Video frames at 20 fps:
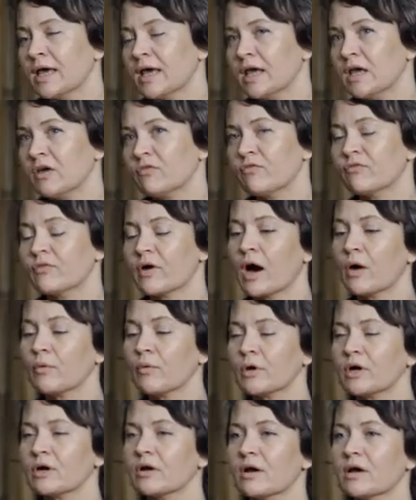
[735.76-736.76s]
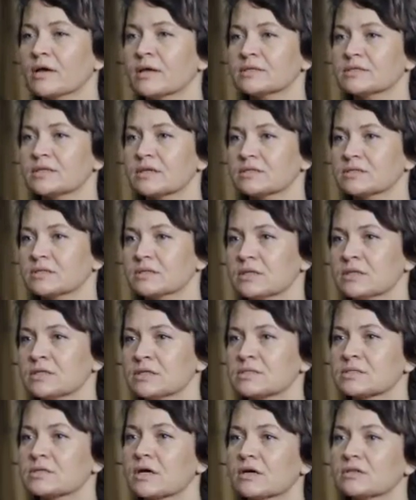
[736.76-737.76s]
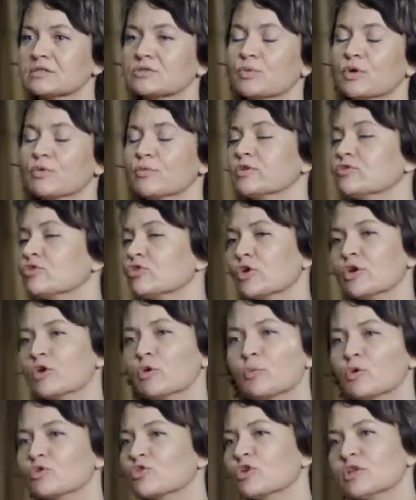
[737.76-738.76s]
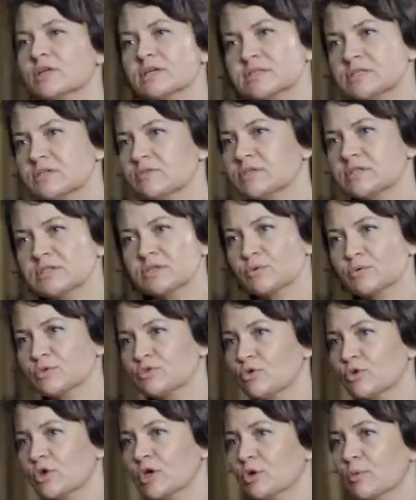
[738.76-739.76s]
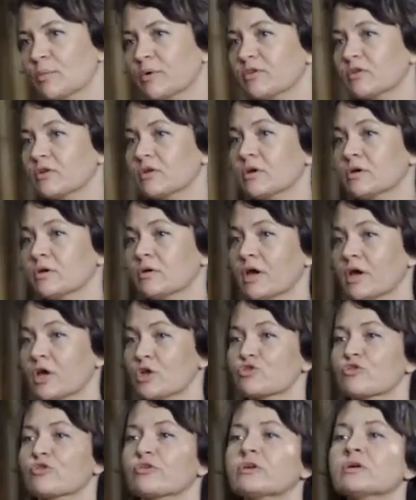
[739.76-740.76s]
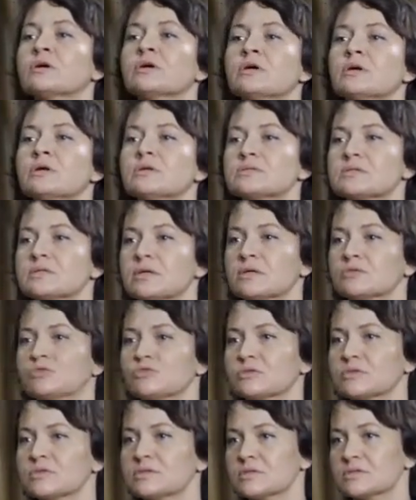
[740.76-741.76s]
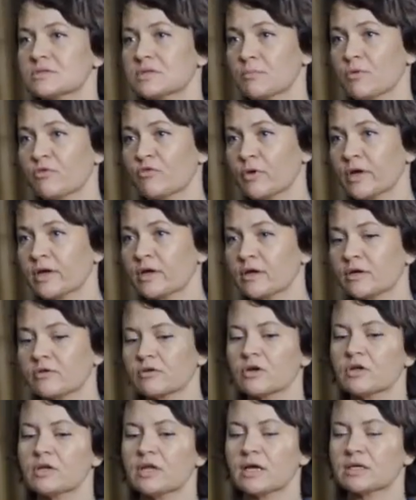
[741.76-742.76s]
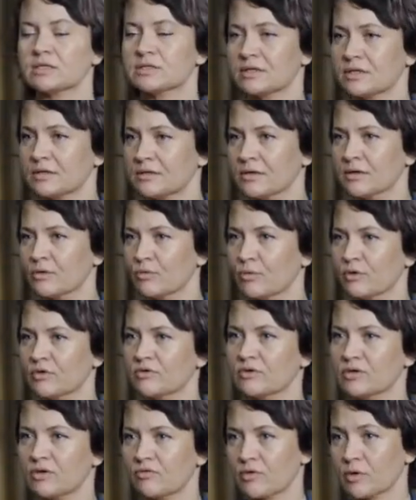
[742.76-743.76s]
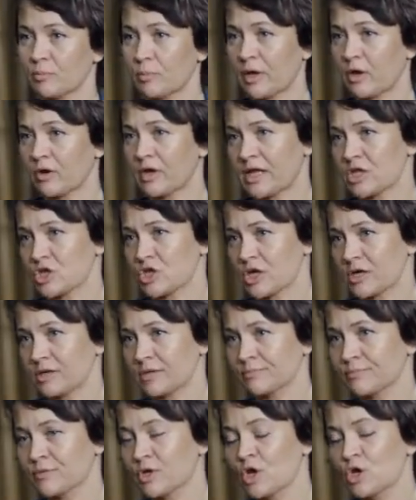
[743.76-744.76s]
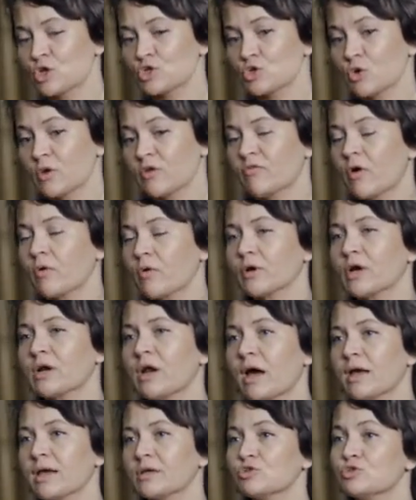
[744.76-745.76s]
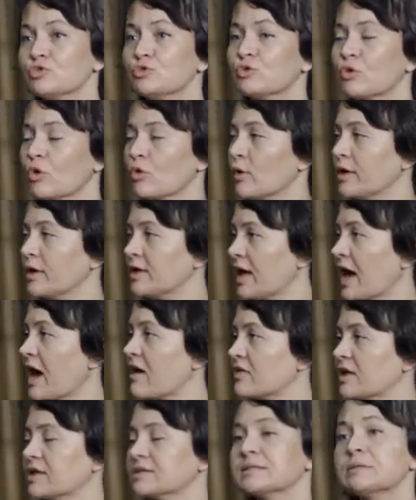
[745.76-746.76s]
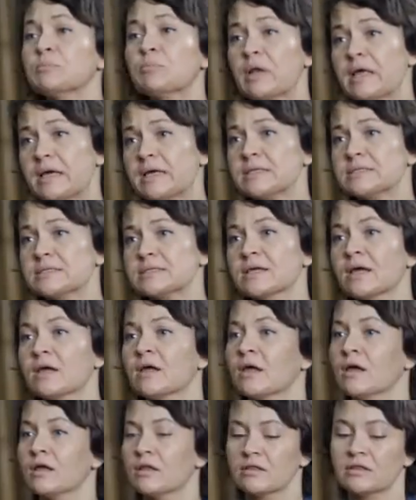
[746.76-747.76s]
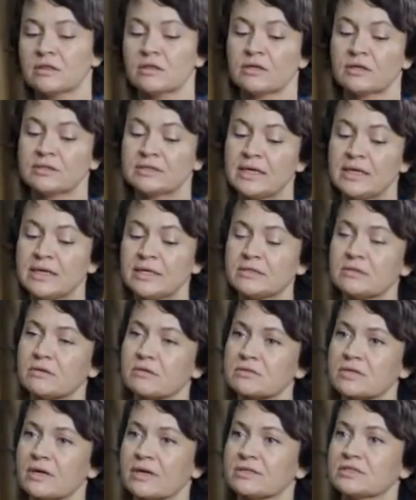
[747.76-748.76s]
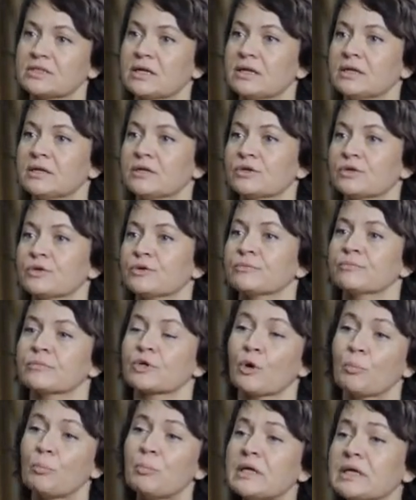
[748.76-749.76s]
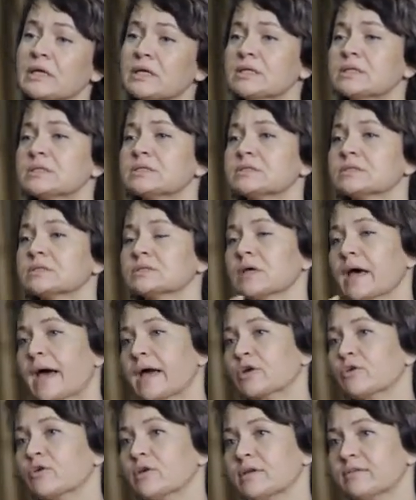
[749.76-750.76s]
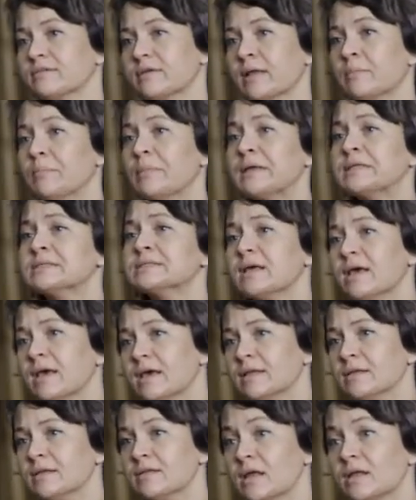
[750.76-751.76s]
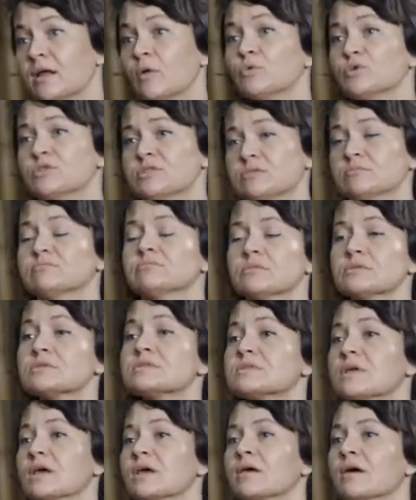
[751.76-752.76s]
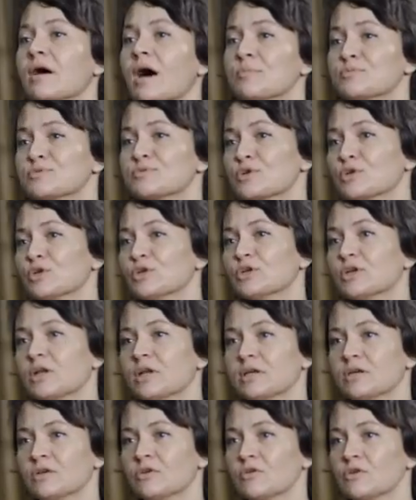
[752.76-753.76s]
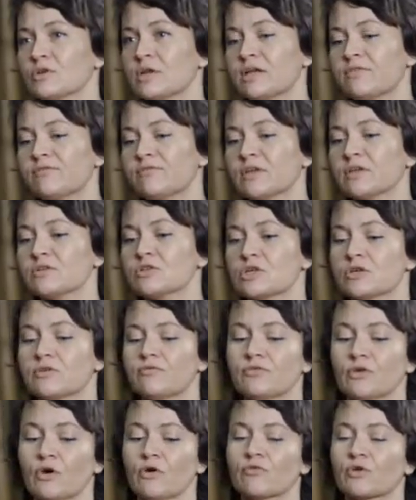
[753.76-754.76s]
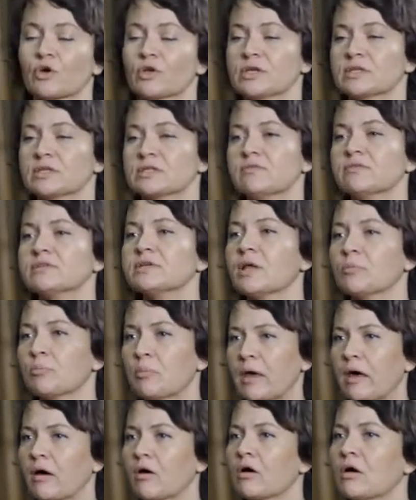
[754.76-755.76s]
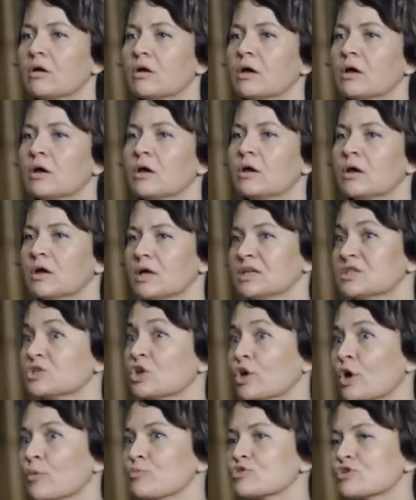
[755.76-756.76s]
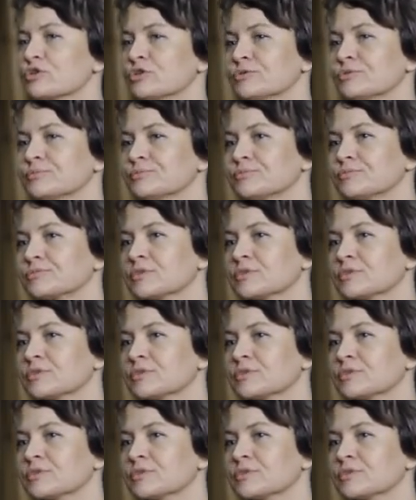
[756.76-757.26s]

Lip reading: If our client actually has got, when we're talking about connectivity, we're talking about a HR central system of record connected with a different payroll engine. So if our client do already have that in place, the data are actually, complete, accurate, and maintained, then I would say absolutely, the lift and shift of connectivity and payroll is an option.